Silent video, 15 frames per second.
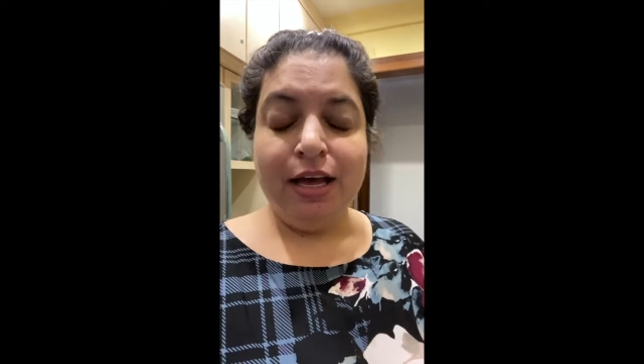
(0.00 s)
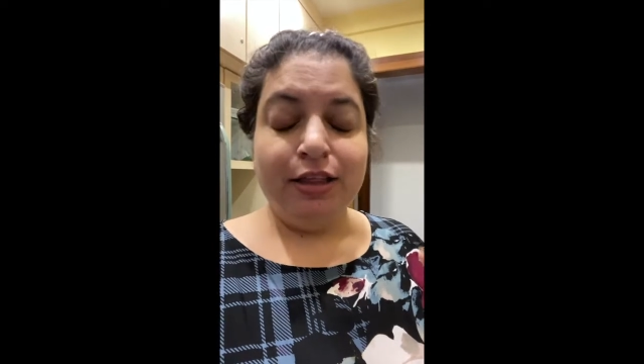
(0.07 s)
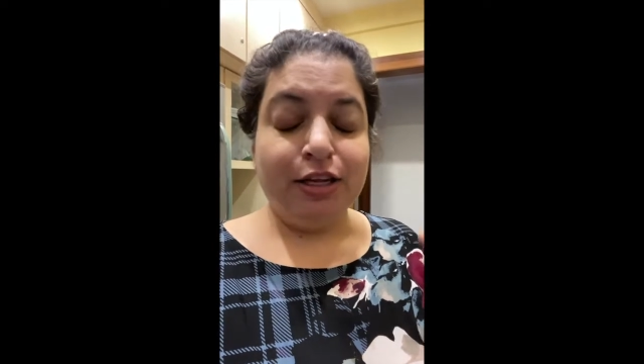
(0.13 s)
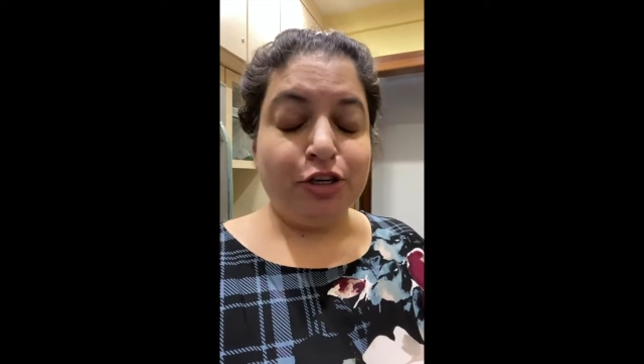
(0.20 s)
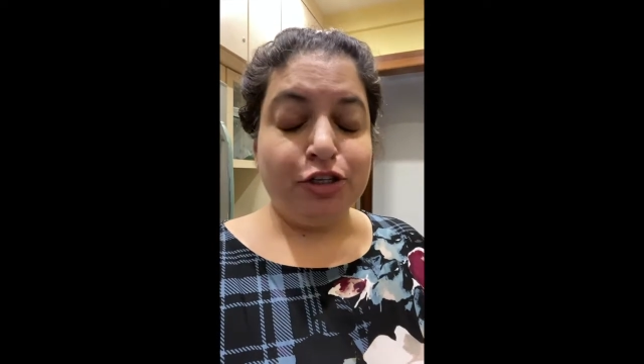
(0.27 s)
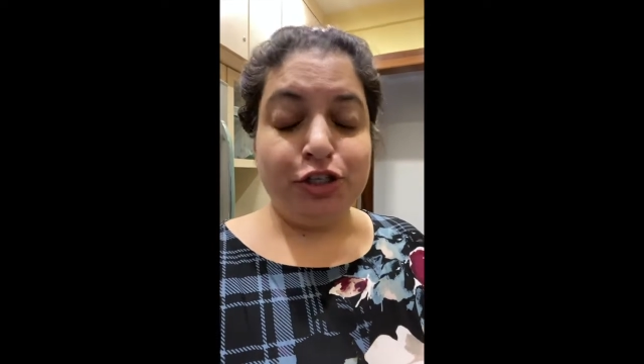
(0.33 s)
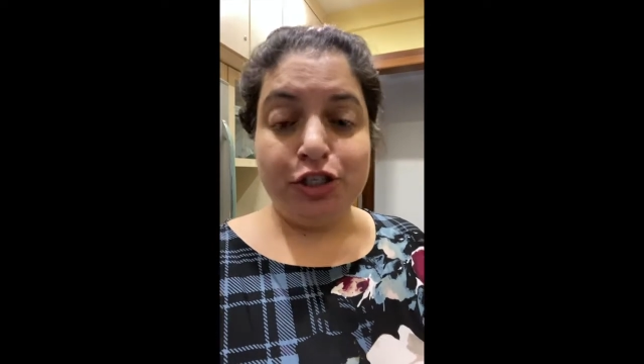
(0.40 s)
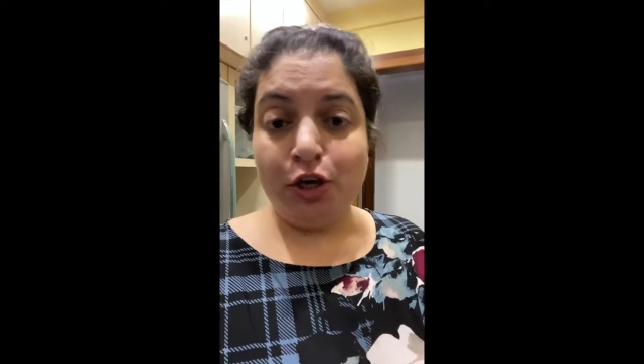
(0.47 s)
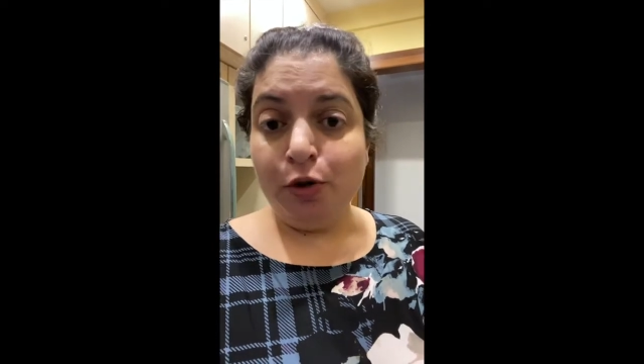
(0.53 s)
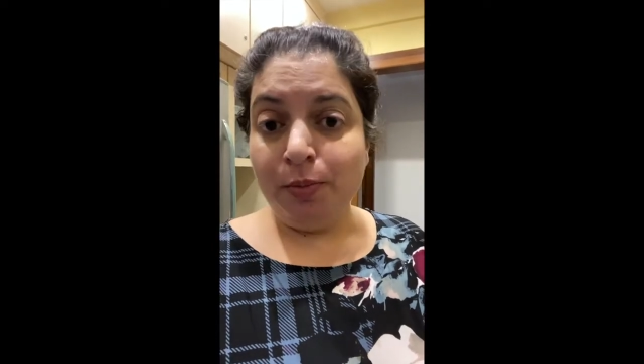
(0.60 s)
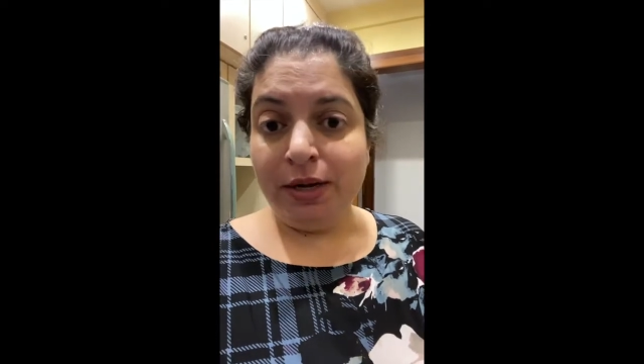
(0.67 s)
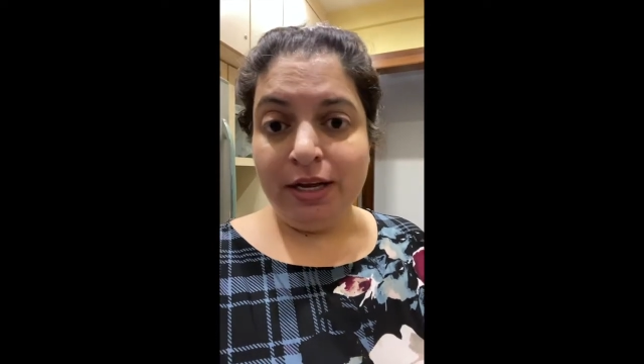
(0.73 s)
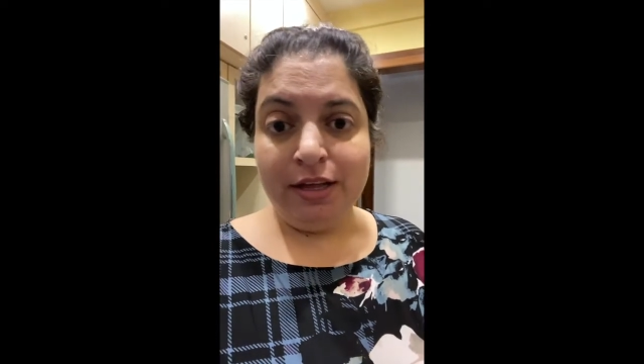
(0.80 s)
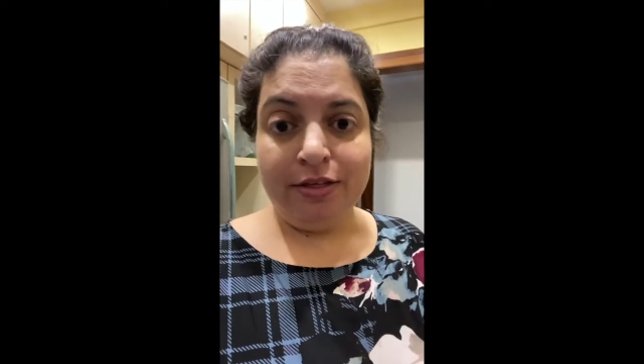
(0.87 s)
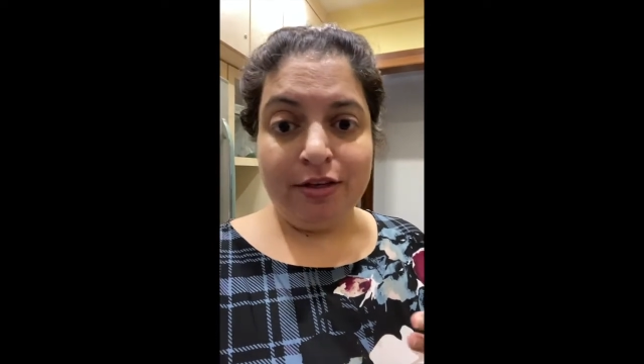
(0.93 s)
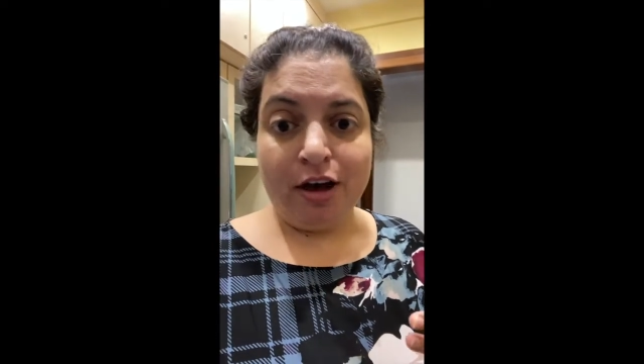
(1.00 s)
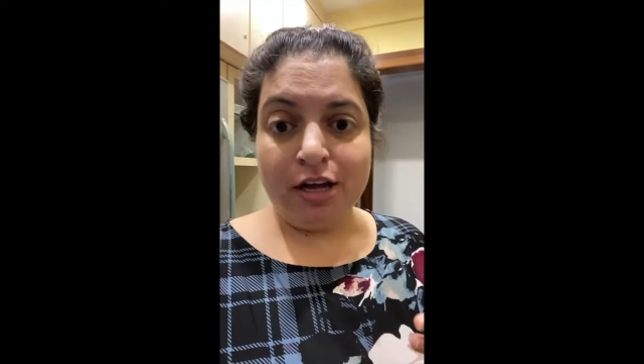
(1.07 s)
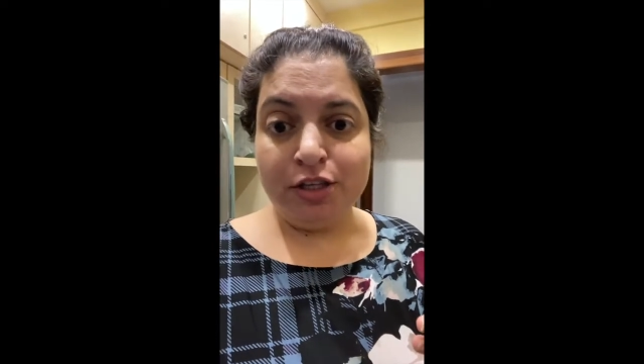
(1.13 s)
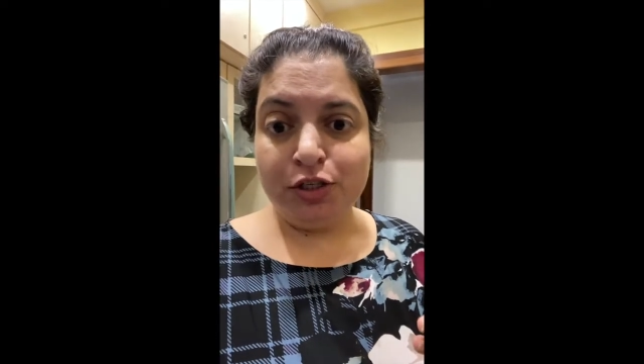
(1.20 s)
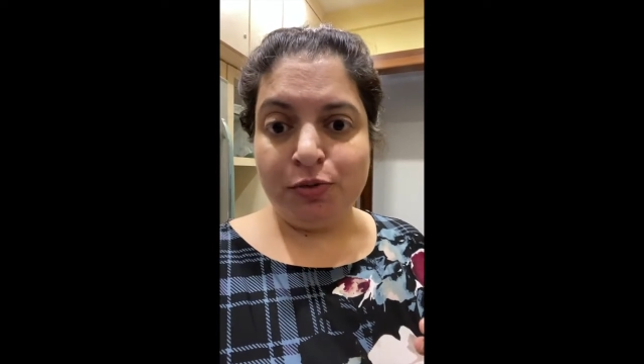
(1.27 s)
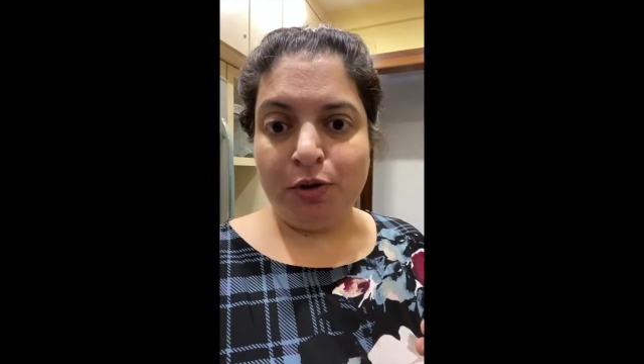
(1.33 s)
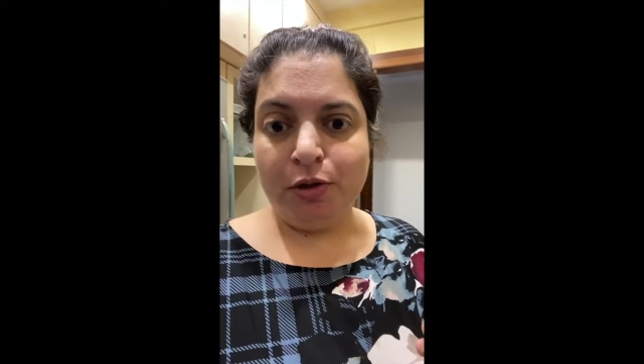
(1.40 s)
There's so many
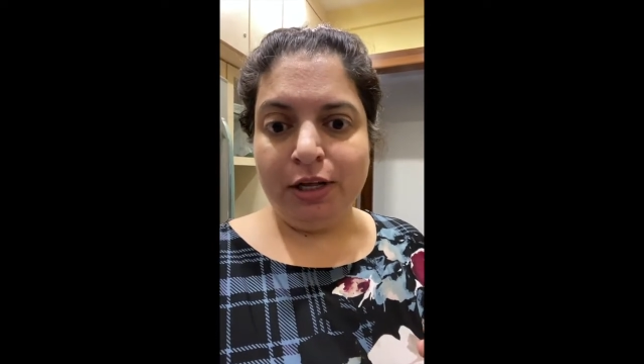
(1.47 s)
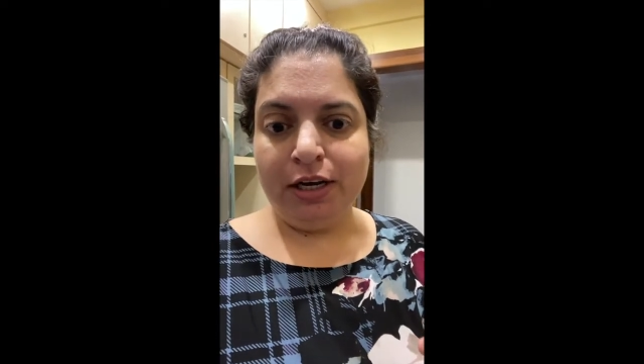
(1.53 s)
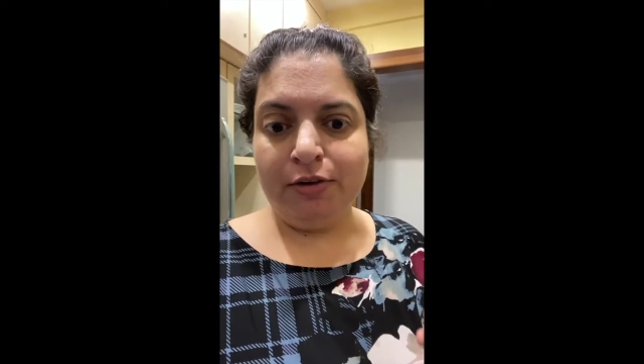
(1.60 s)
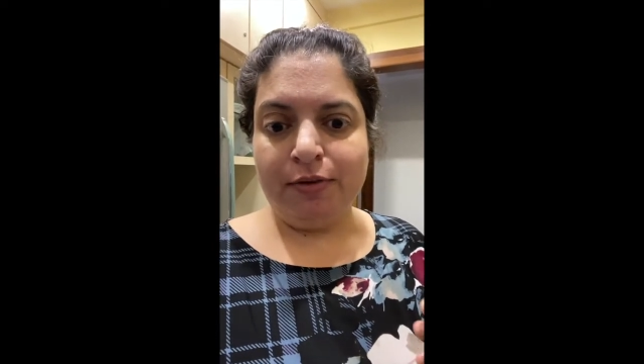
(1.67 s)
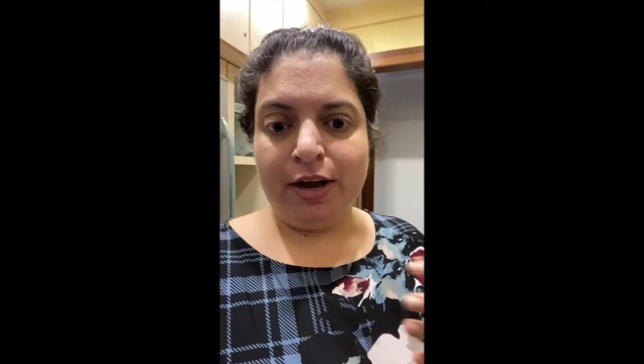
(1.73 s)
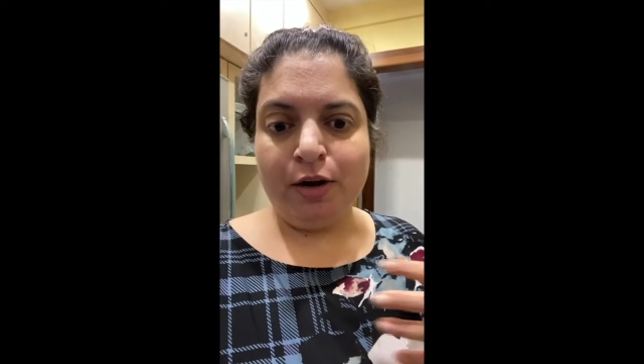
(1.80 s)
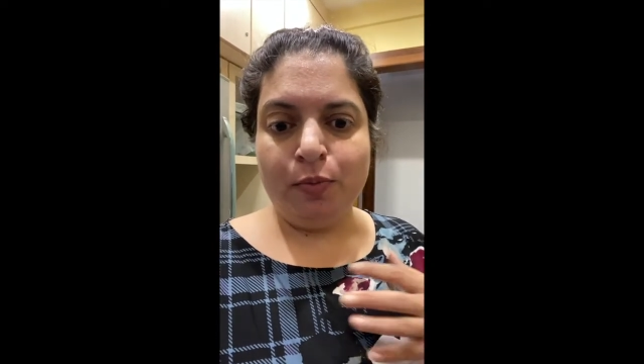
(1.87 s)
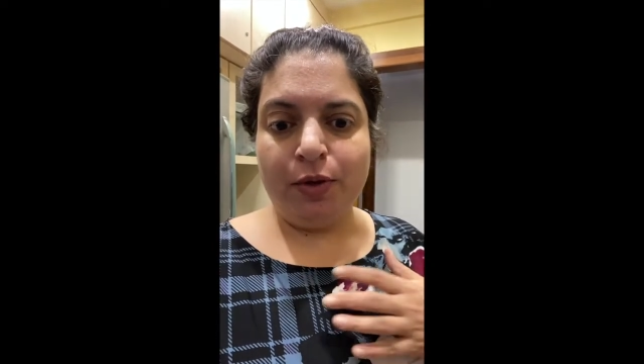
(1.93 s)
thoughts rolling around